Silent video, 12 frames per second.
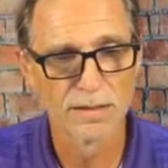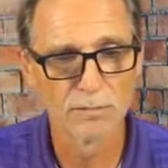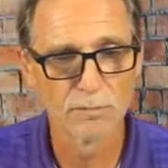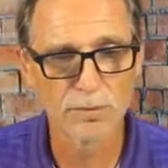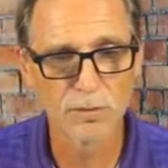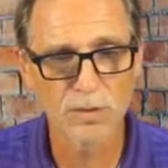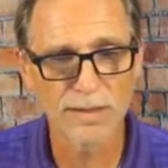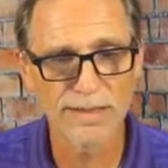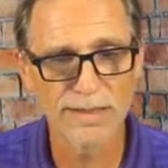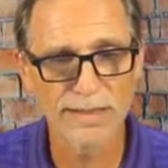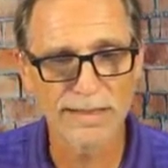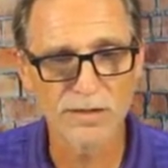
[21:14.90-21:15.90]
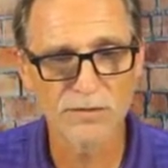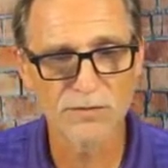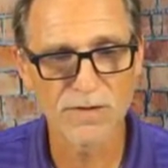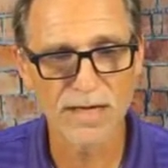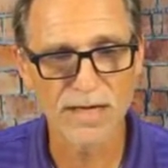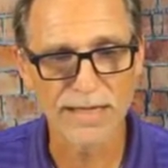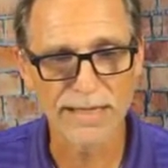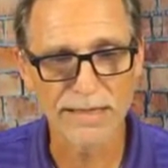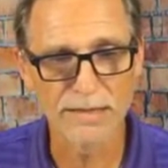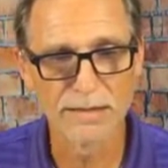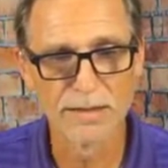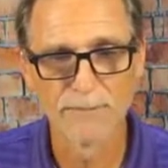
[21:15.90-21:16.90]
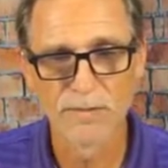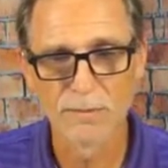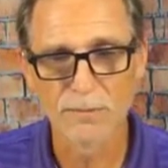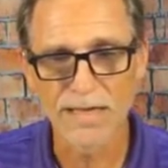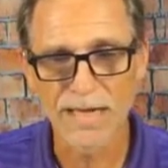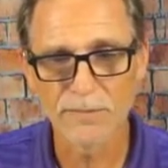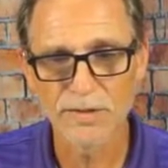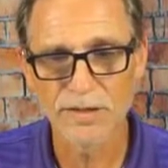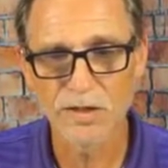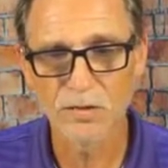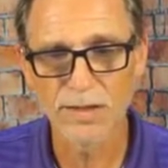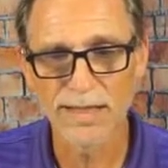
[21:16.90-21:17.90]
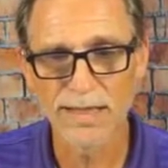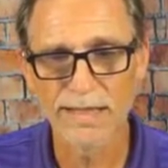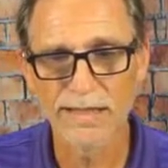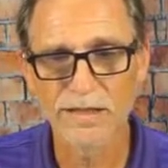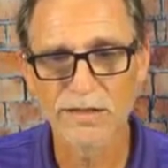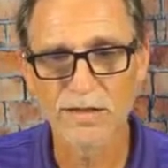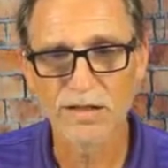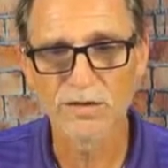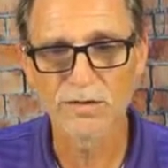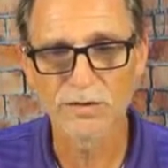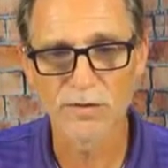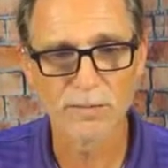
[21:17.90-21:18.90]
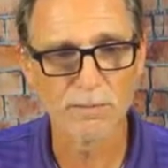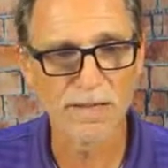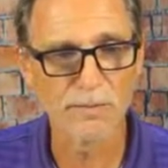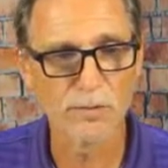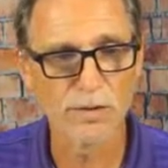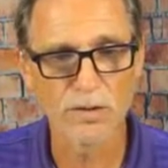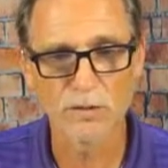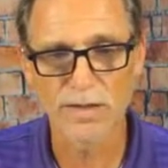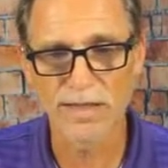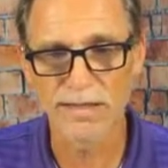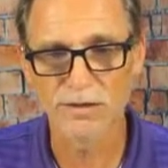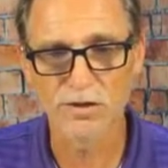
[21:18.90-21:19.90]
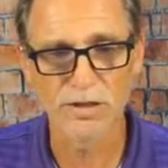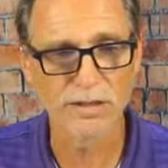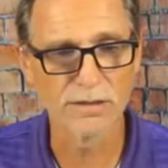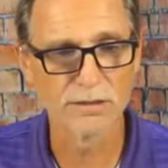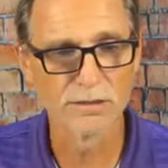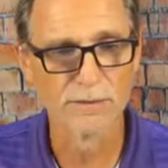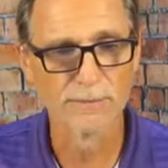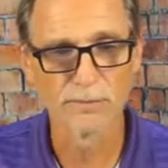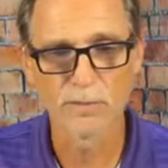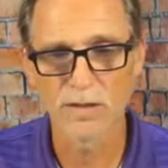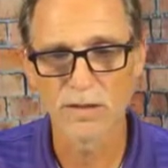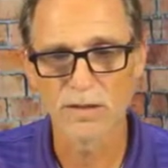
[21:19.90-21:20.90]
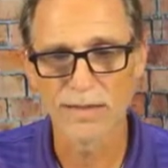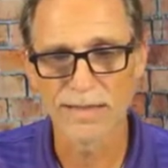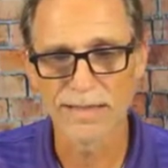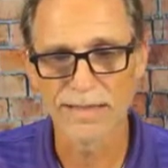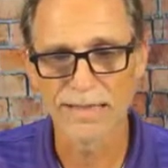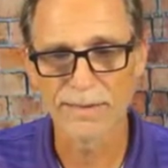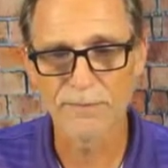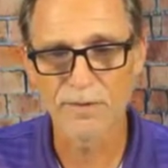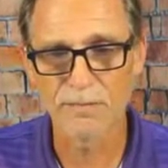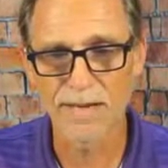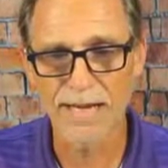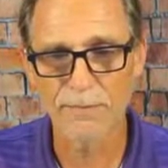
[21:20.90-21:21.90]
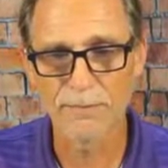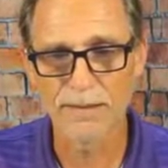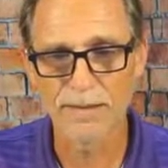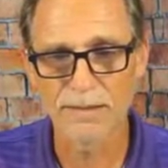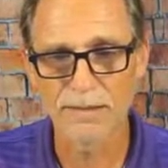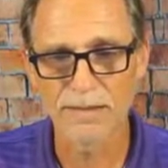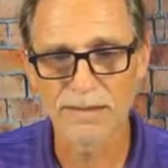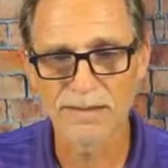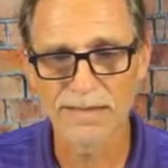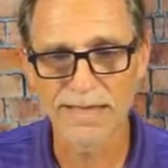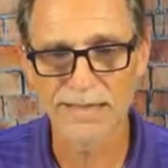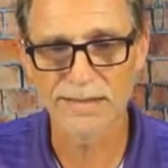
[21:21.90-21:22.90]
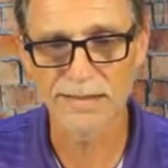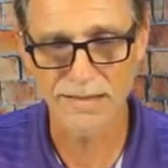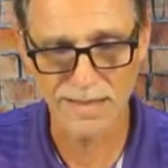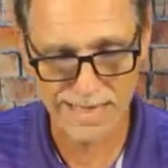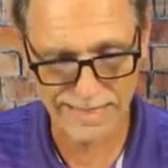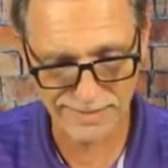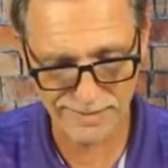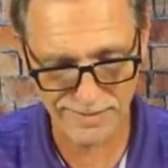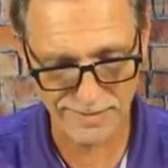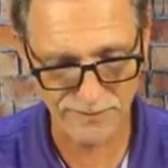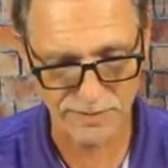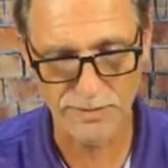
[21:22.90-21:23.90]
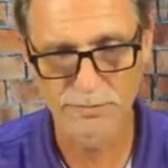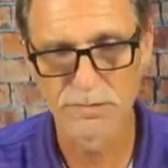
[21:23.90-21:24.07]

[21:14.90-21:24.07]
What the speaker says: Boolean is fine, but I'm going to go ahead here under the memory location, all right, and I'm going to map it, let's say, to i7.